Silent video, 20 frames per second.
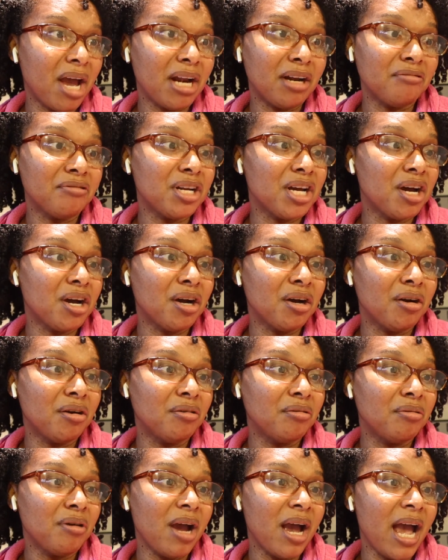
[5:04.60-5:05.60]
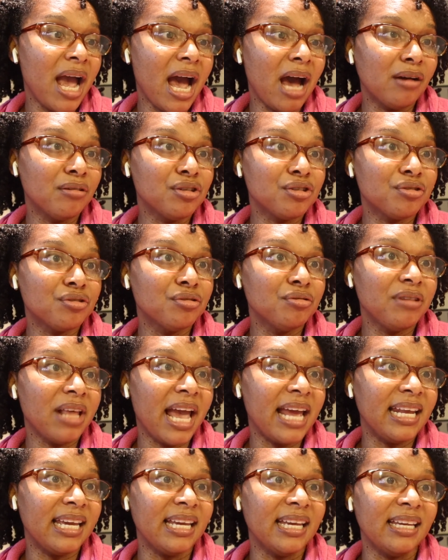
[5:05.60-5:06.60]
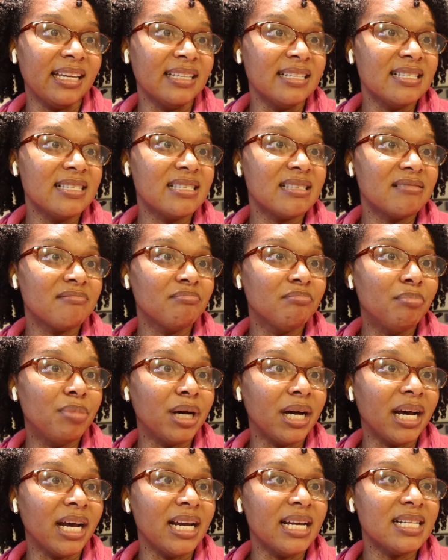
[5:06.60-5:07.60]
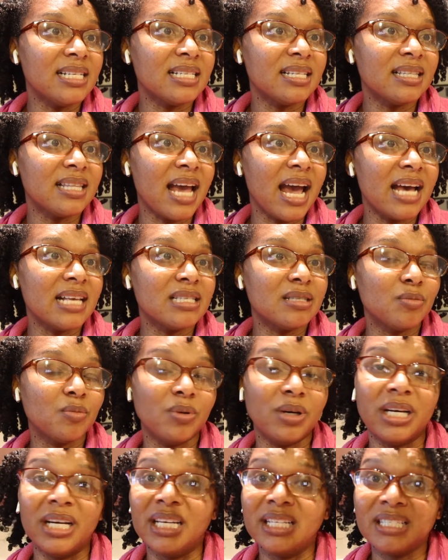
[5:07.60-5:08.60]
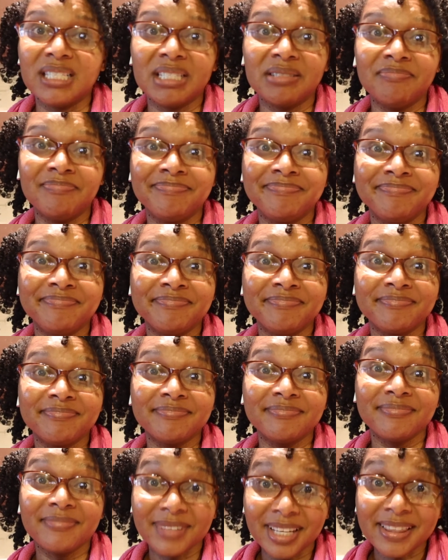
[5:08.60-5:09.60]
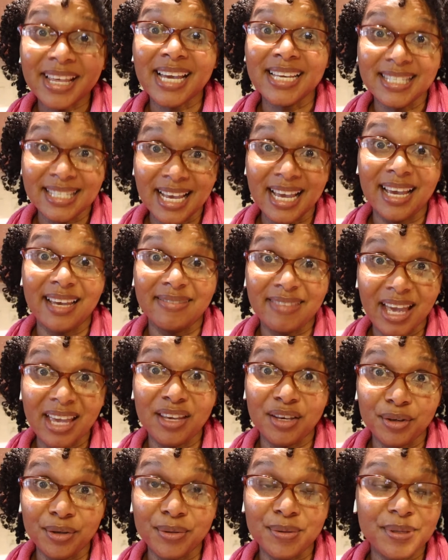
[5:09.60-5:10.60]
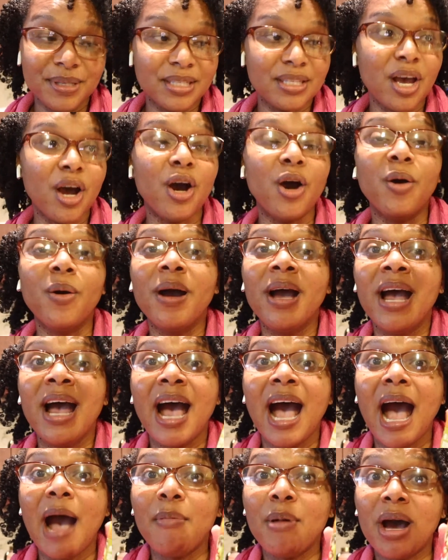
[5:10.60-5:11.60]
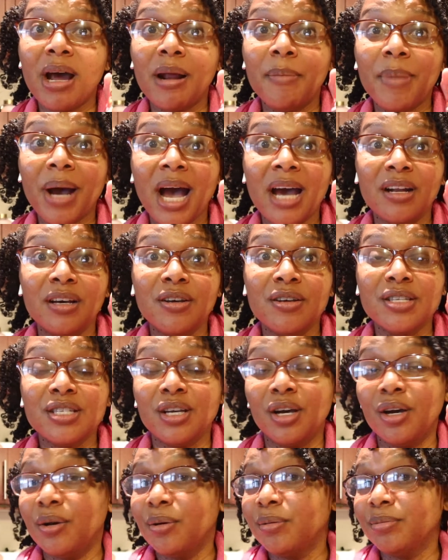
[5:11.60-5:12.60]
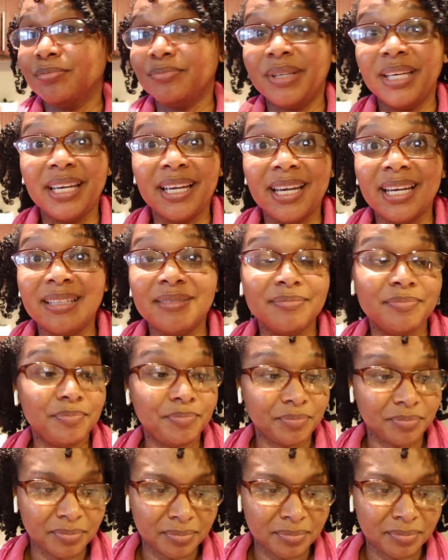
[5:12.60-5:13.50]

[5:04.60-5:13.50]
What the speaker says: don't know how true that is, but that's what they said they use. So I bought a bottle so he can,